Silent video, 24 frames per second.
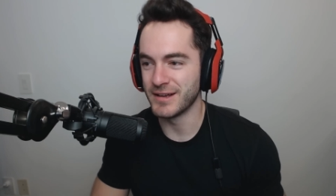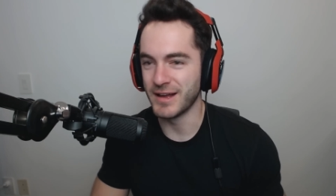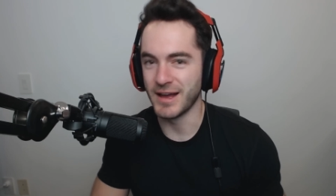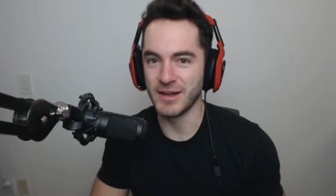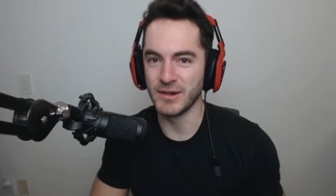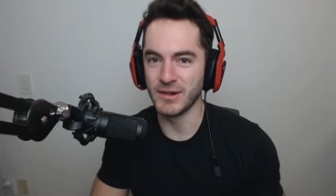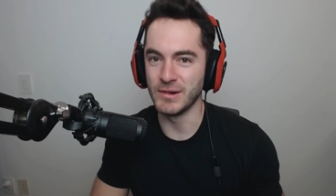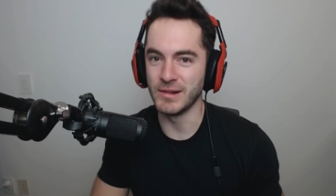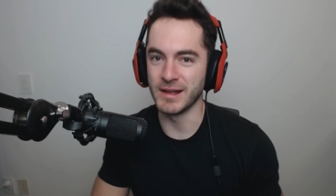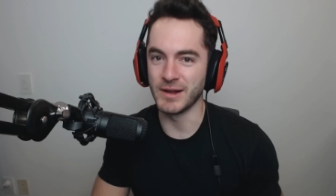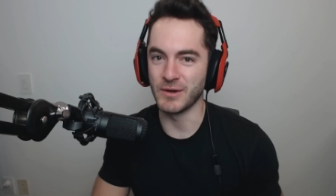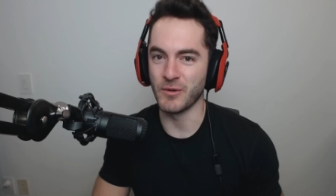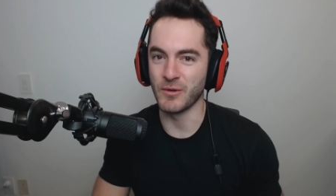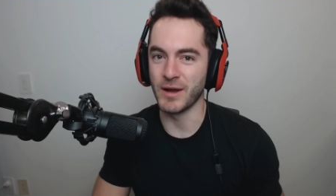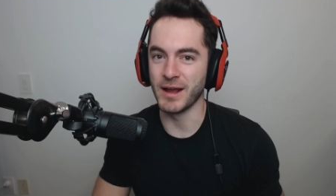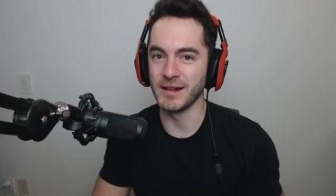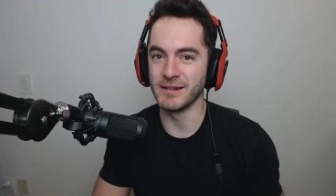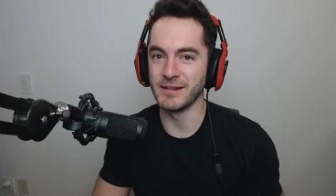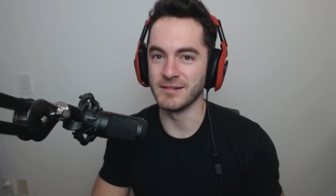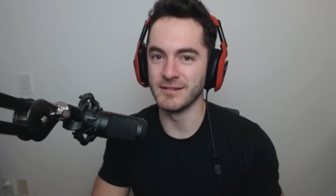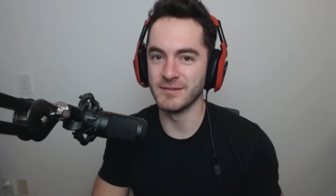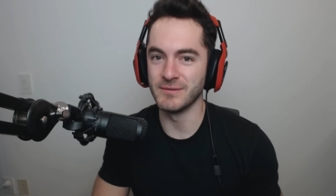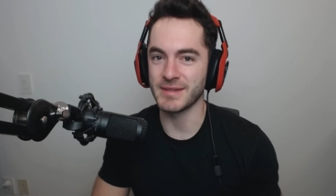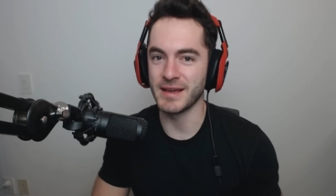I don't like
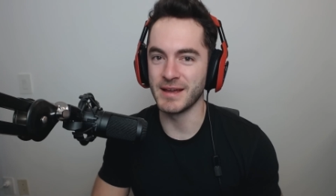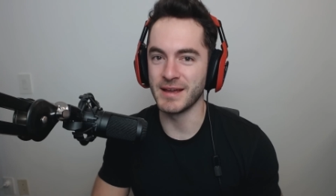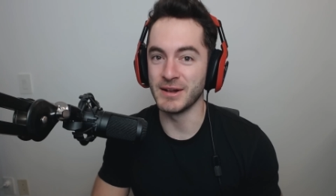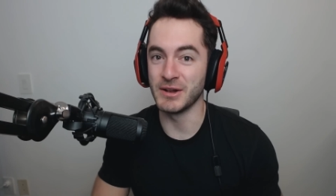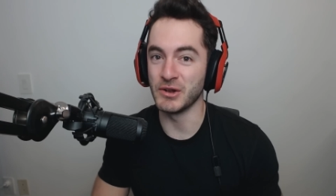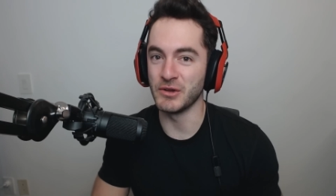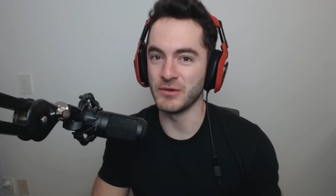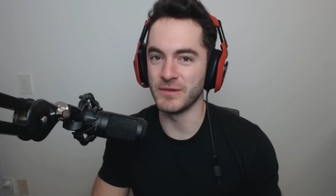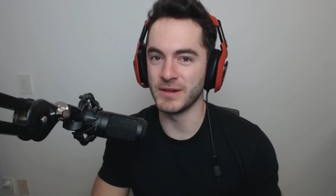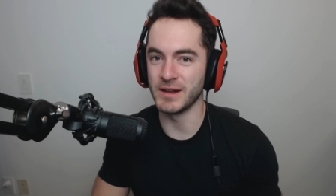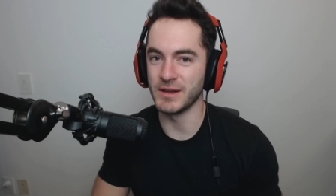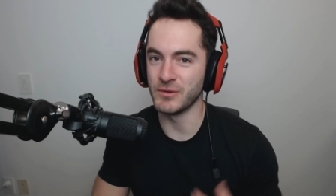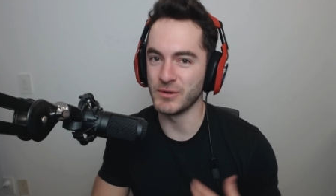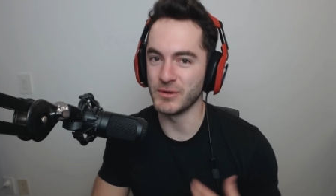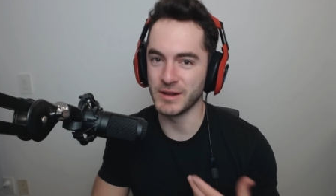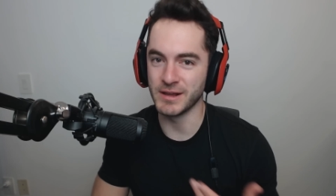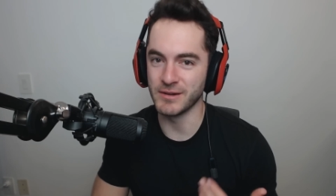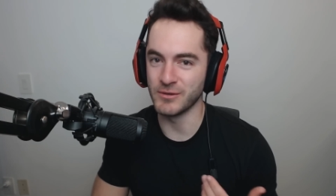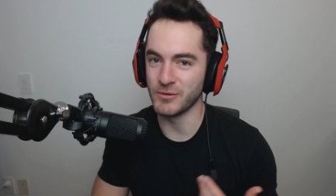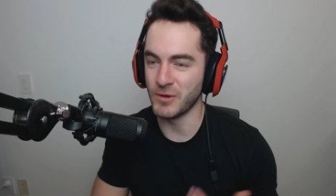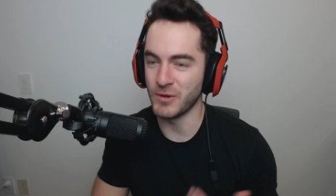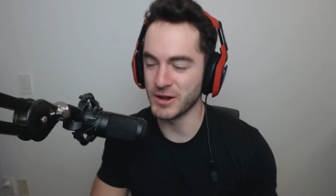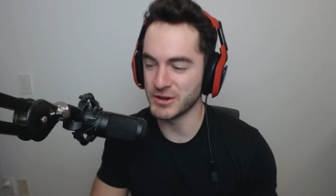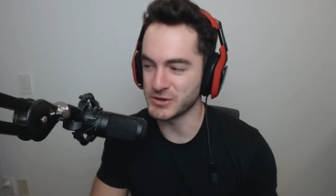rain. I don't know if anyone
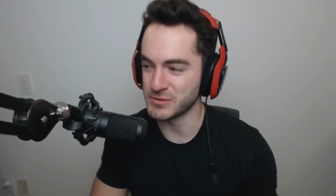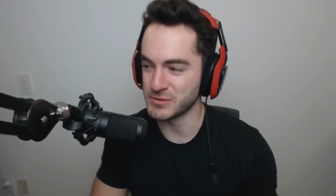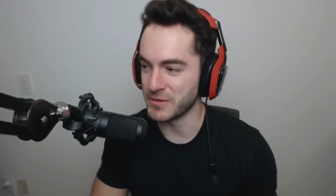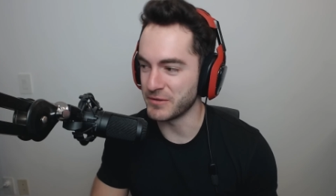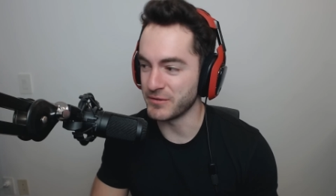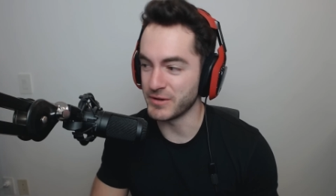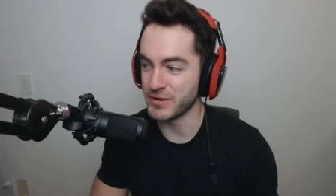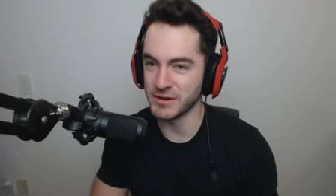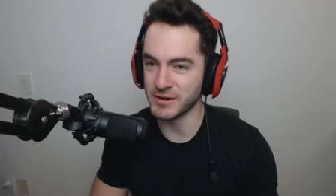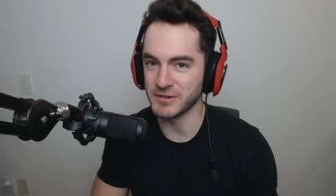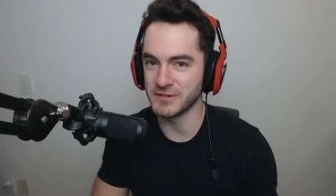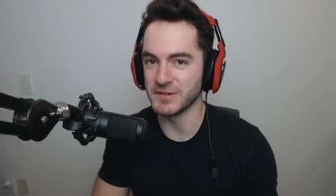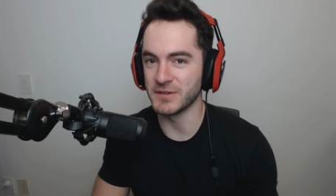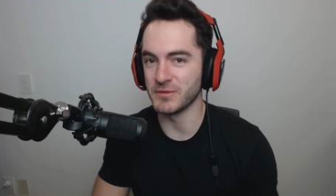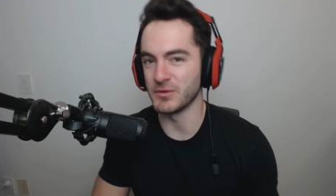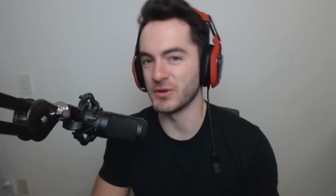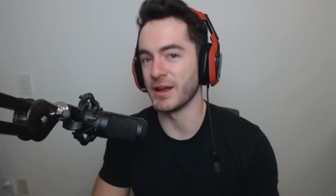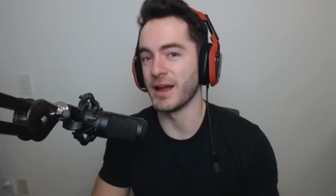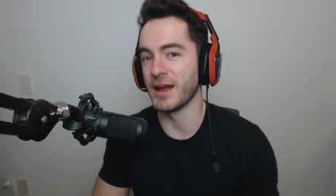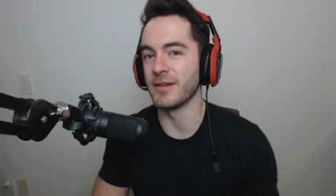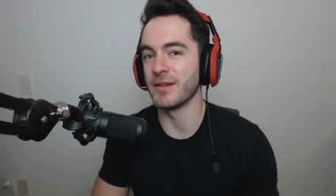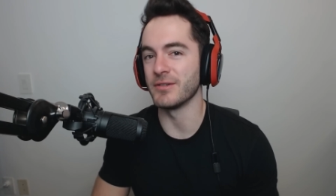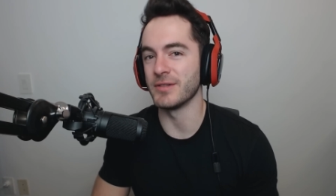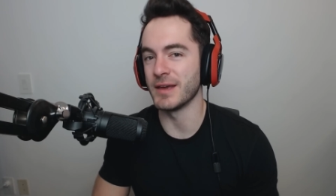here watching my videos has ever
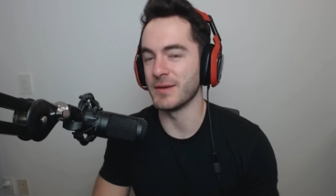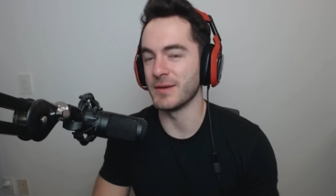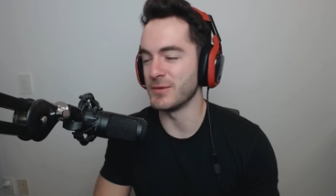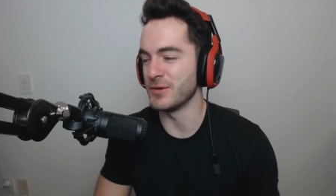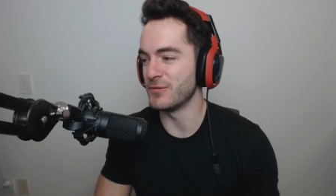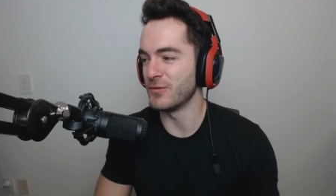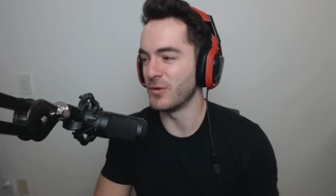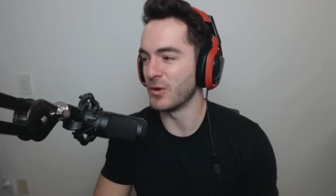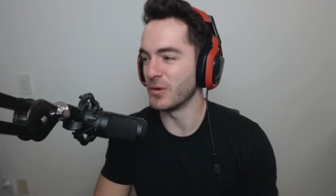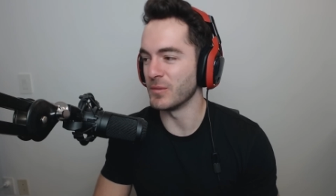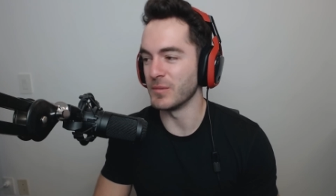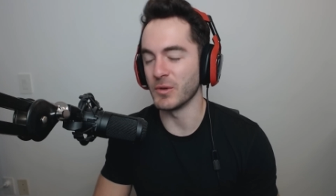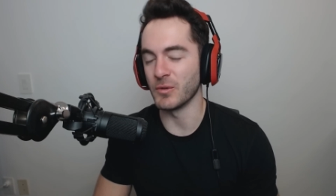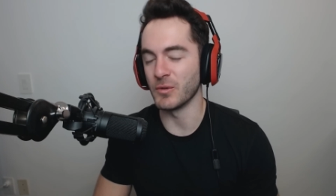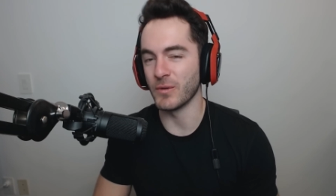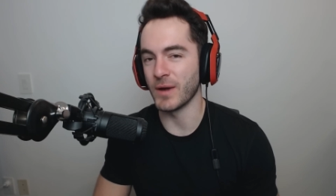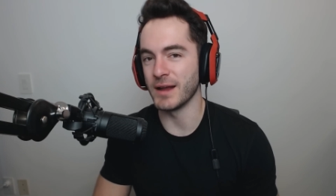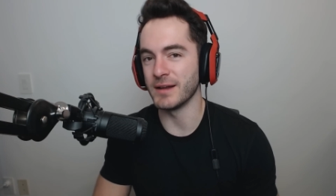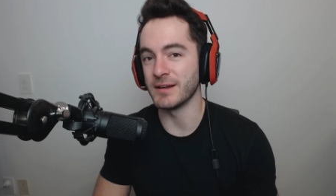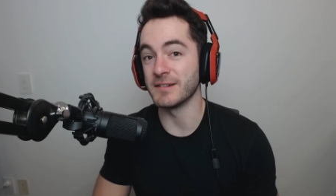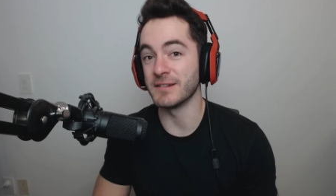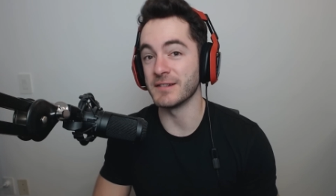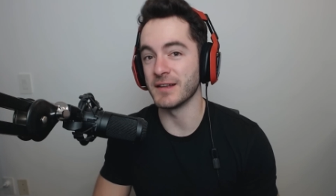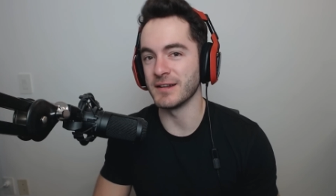gathered that before, but
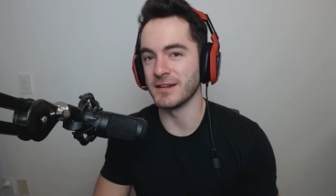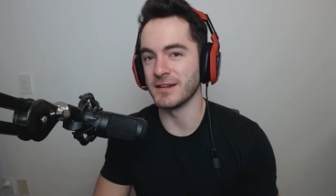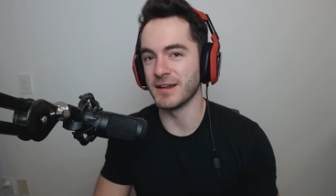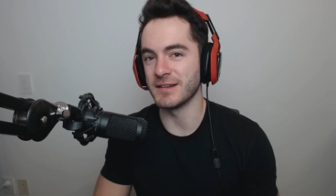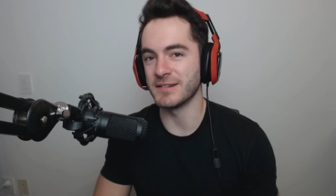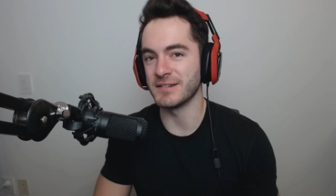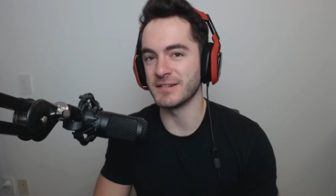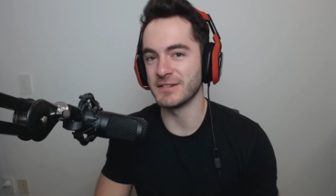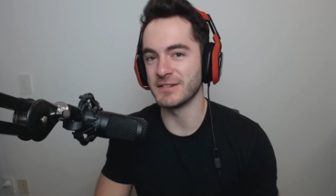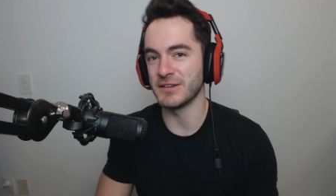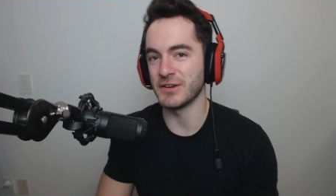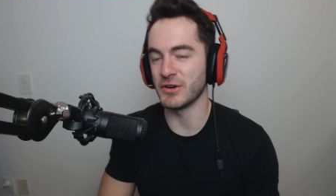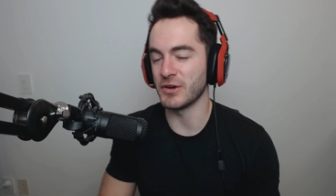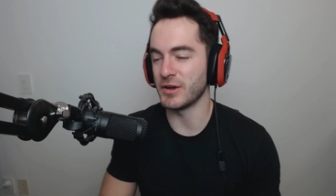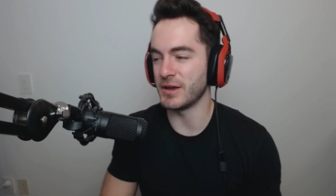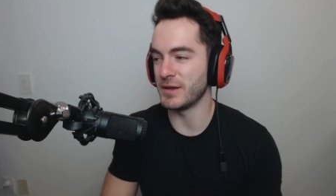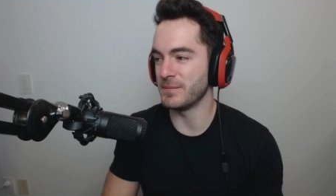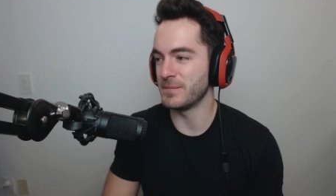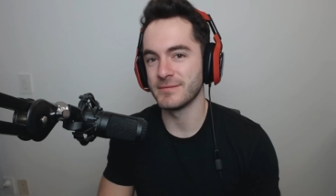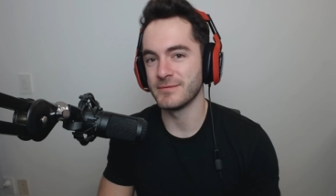rain is unnecessary.